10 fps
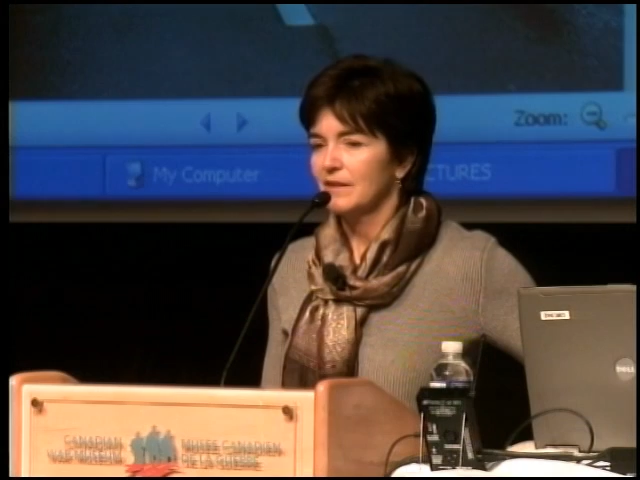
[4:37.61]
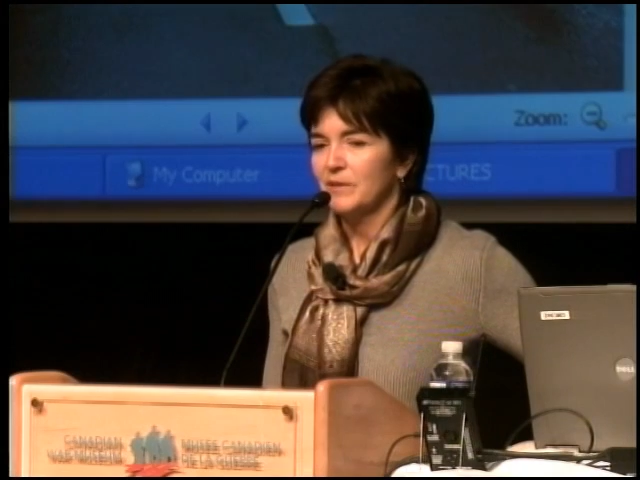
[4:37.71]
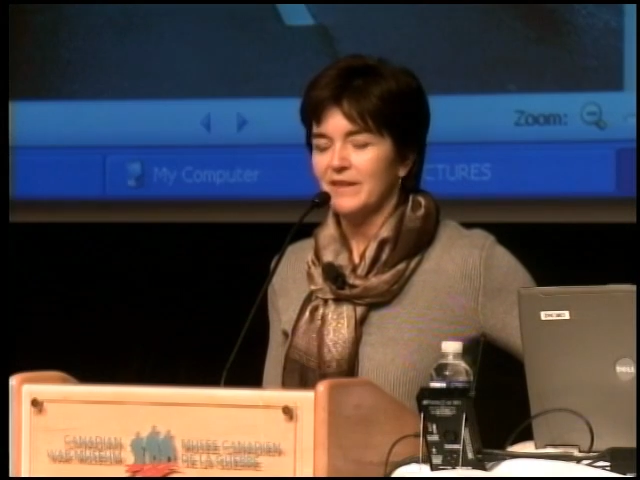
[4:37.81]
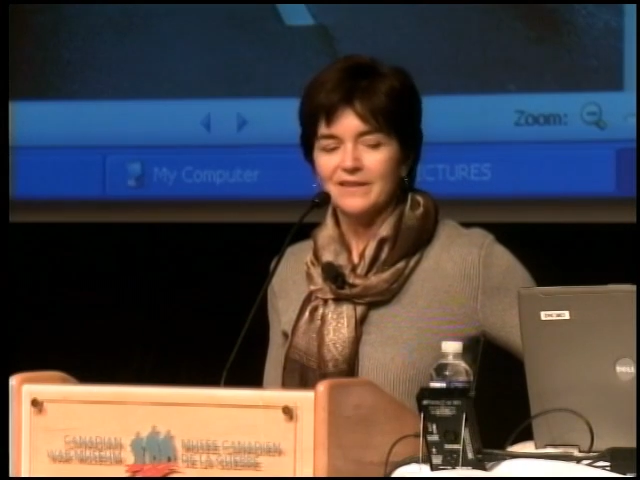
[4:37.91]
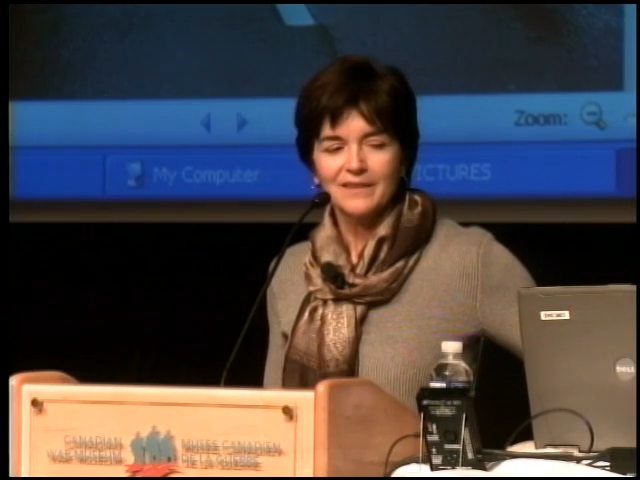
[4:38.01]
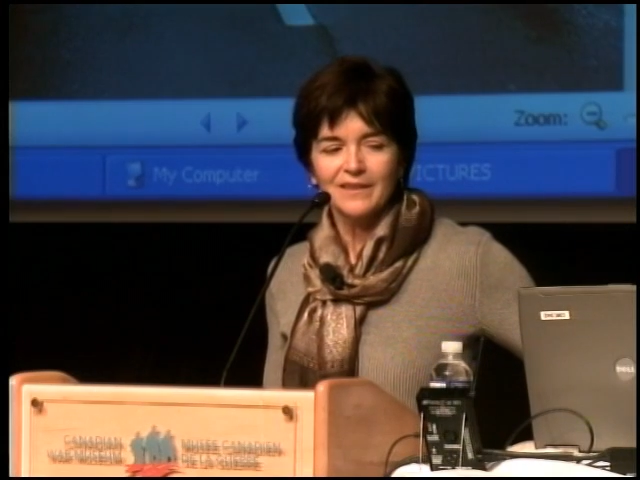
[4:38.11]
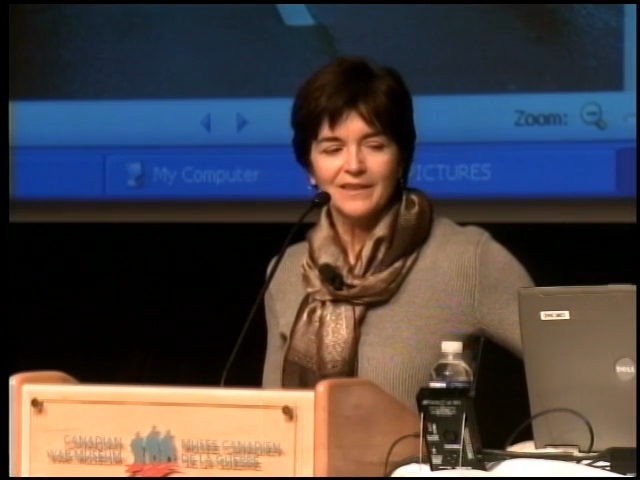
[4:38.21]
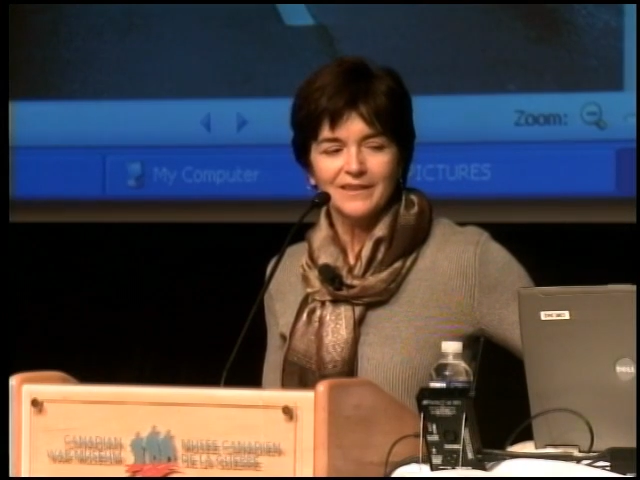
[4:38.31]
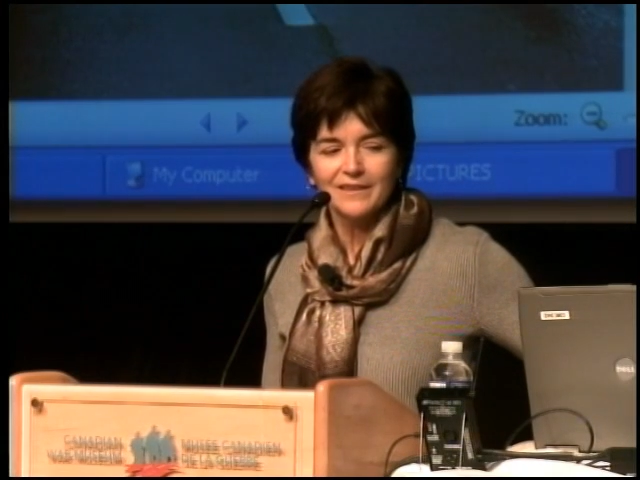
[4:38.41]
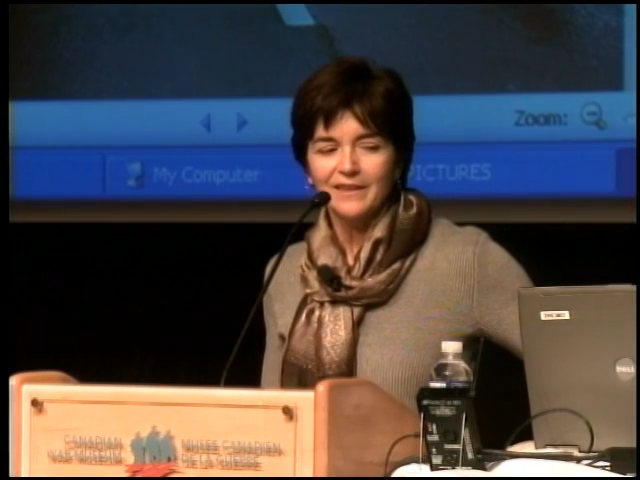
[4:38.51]
but
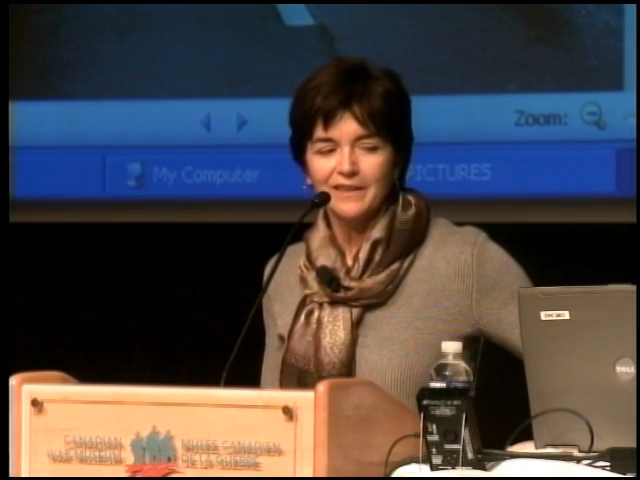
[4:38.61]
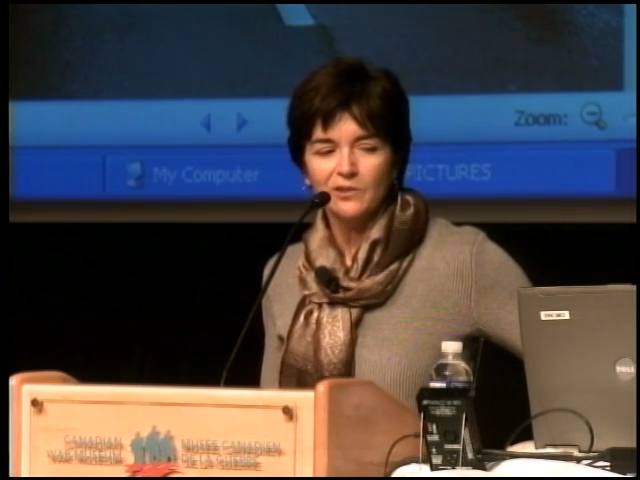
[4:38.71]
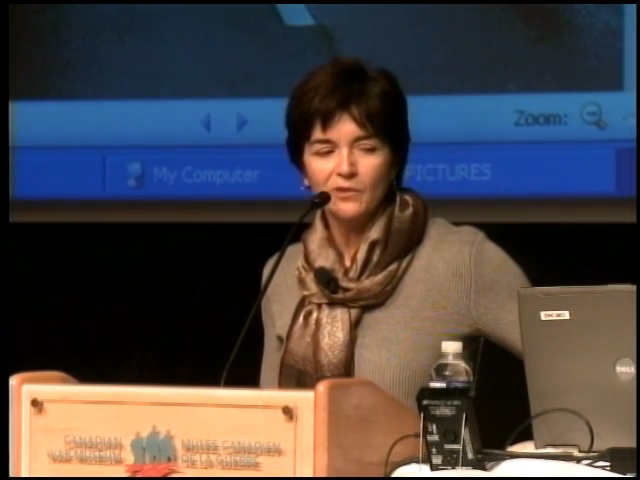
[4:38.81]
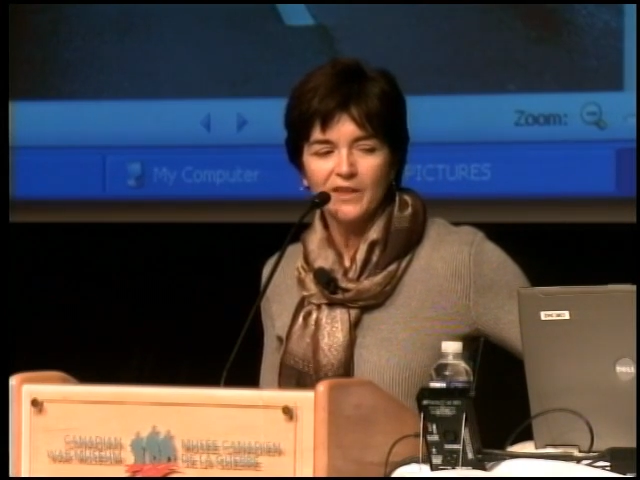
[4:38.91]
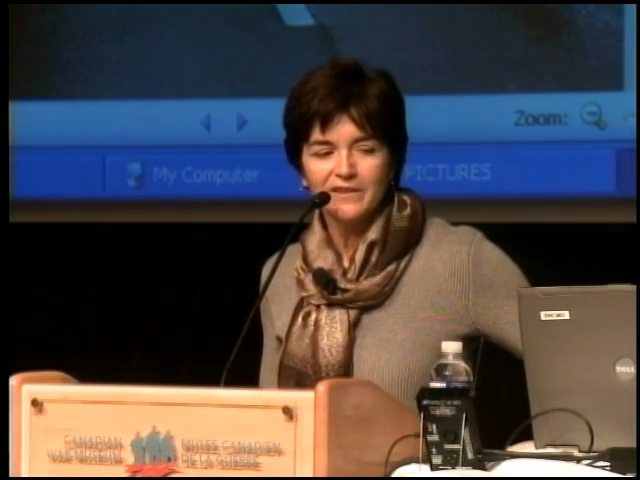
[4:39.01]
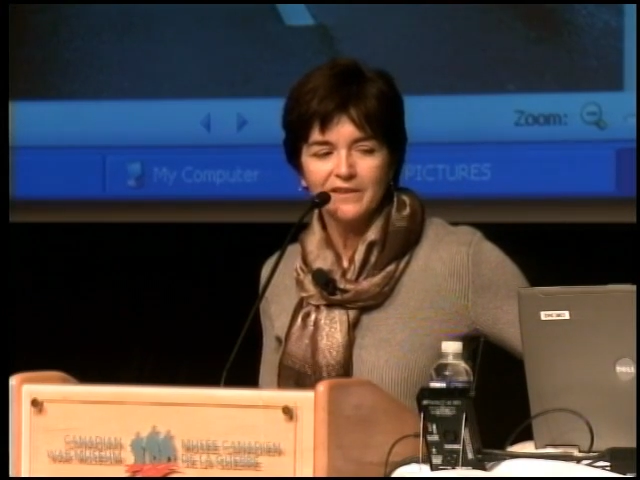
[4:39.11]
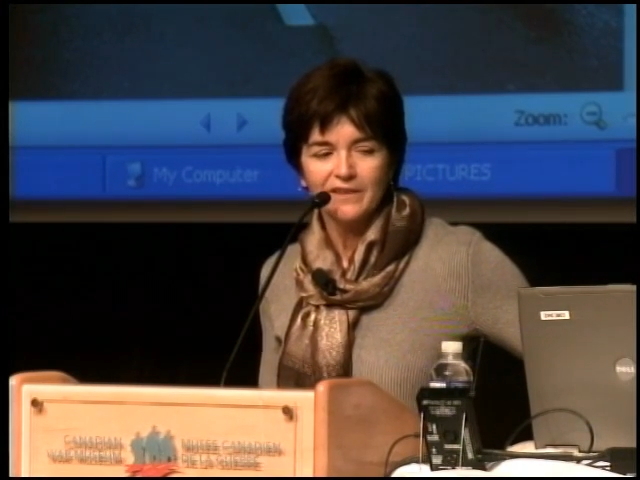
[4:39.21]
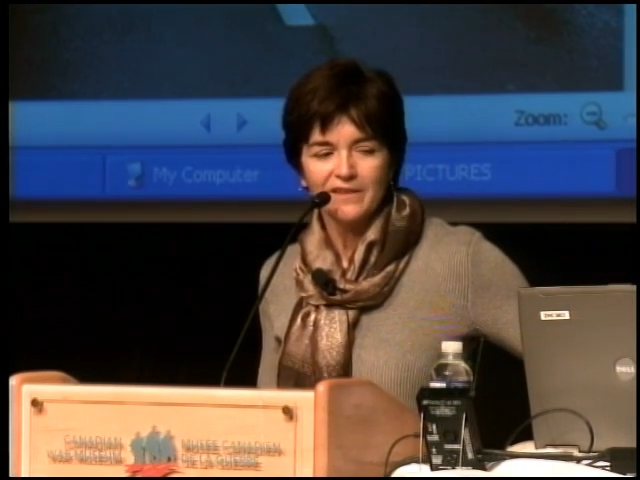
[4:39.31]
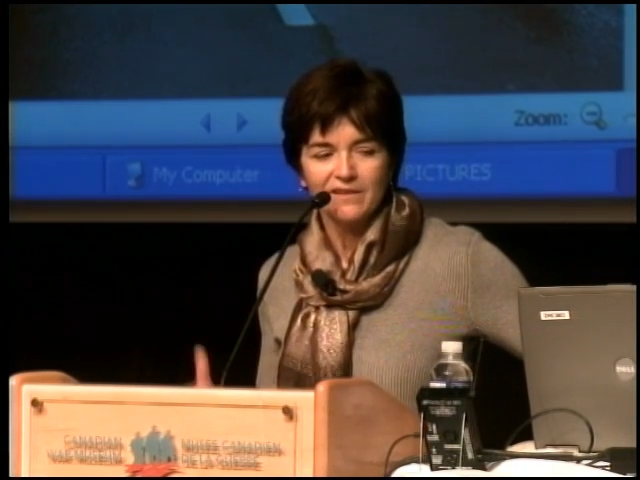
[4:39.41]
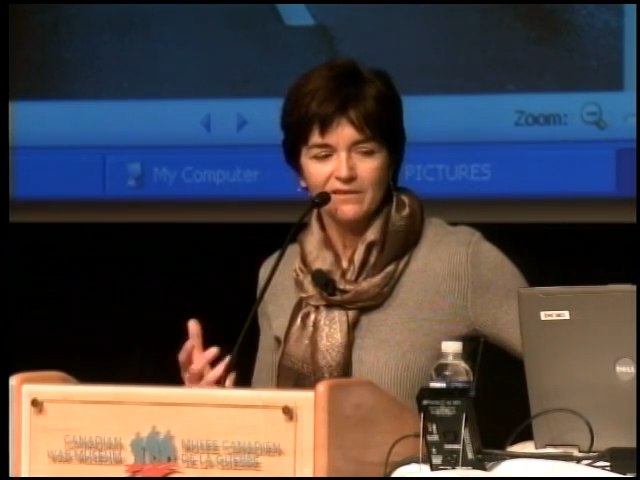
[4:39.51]
I, I had no idea
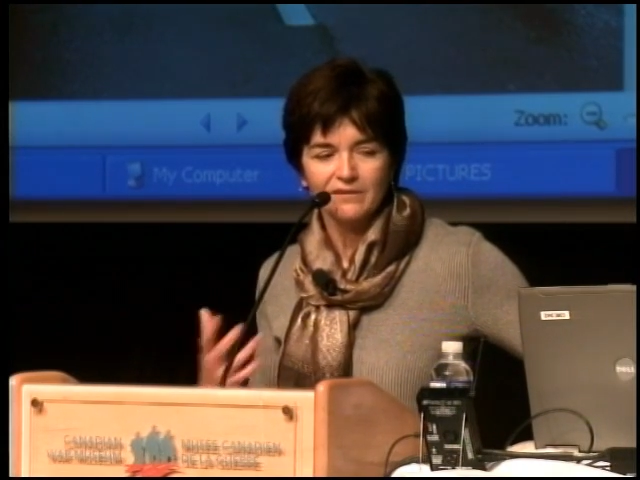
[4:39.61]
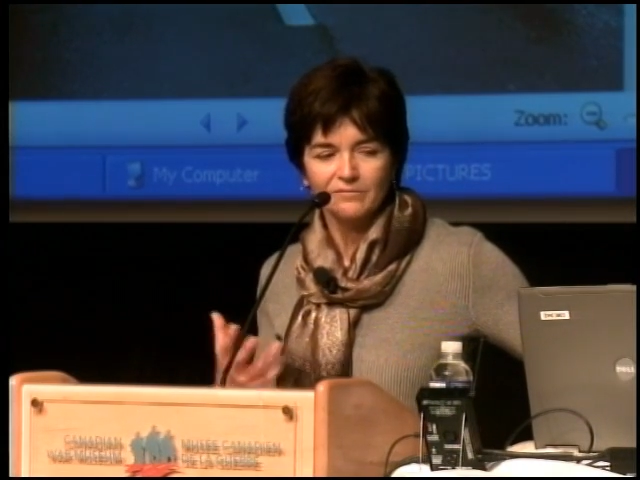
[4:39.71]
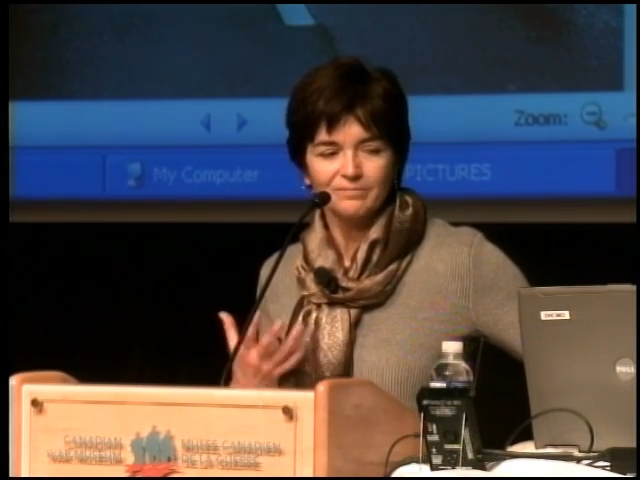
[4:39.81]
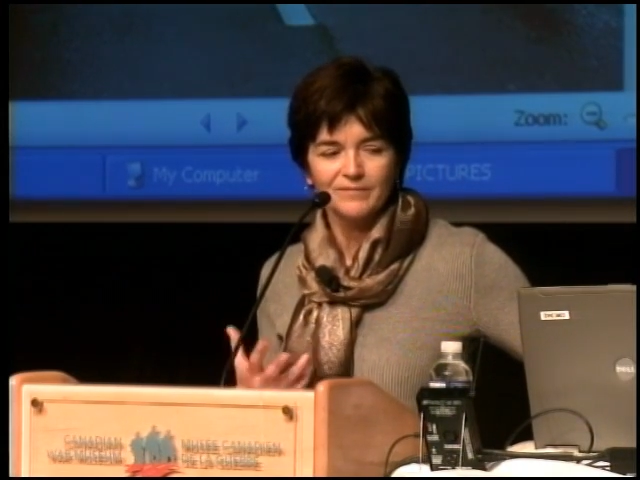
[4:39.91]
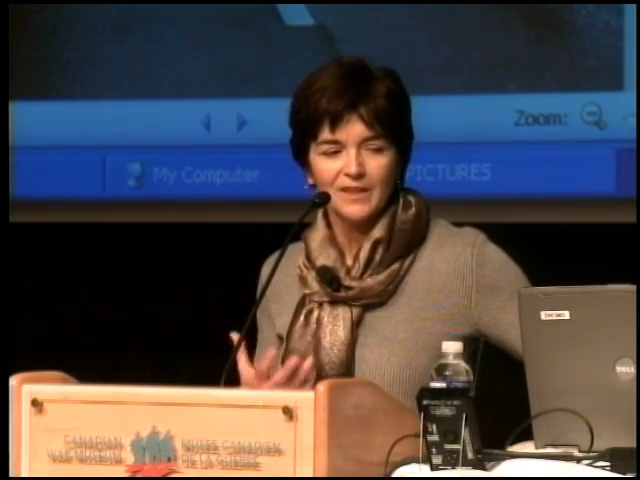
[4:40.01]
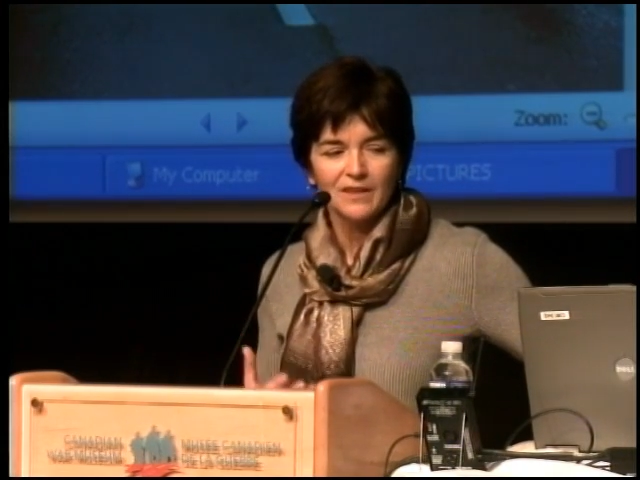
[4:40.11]
they still